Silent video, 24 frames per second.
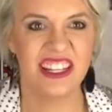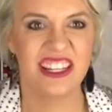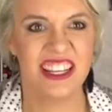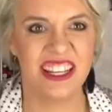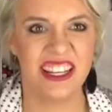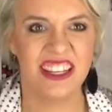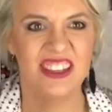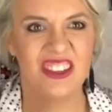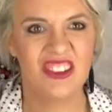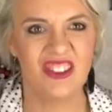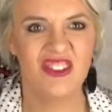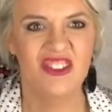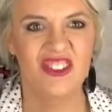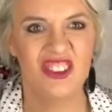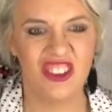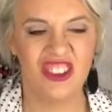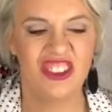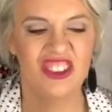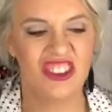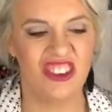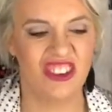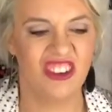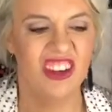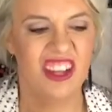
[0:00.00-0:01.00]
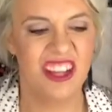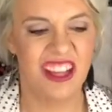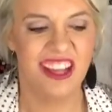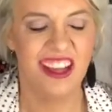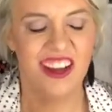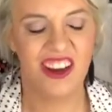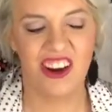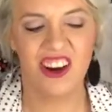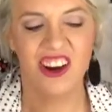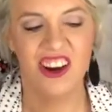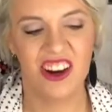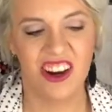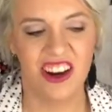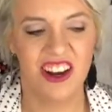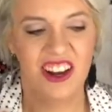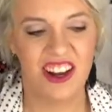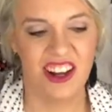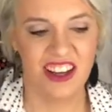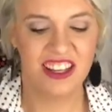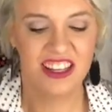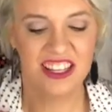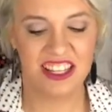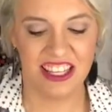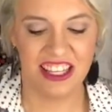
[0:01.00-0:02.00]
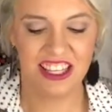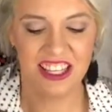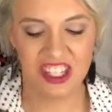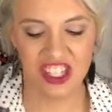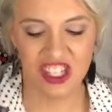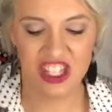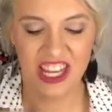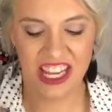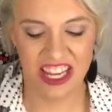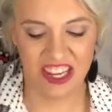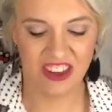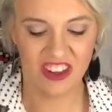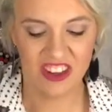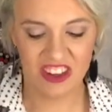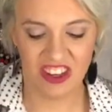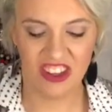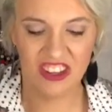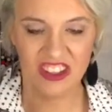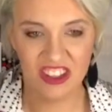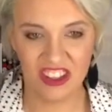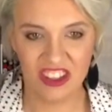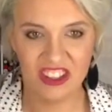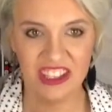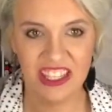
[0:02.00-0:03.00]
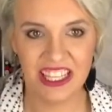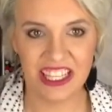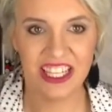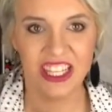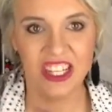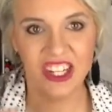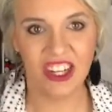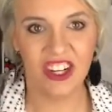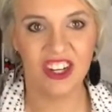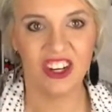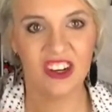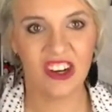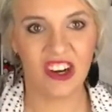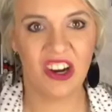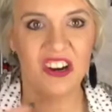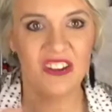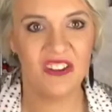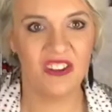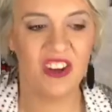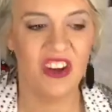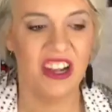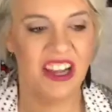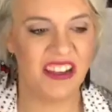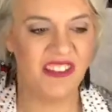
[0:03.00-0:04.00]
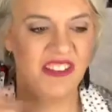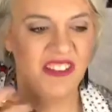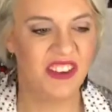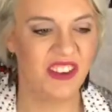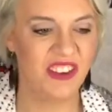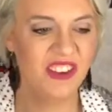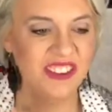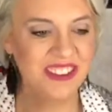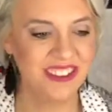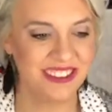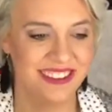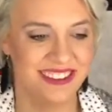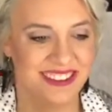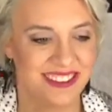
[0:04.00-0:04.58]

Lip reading: Down, we'll get a shake on our 3rd layer, our caramel apple.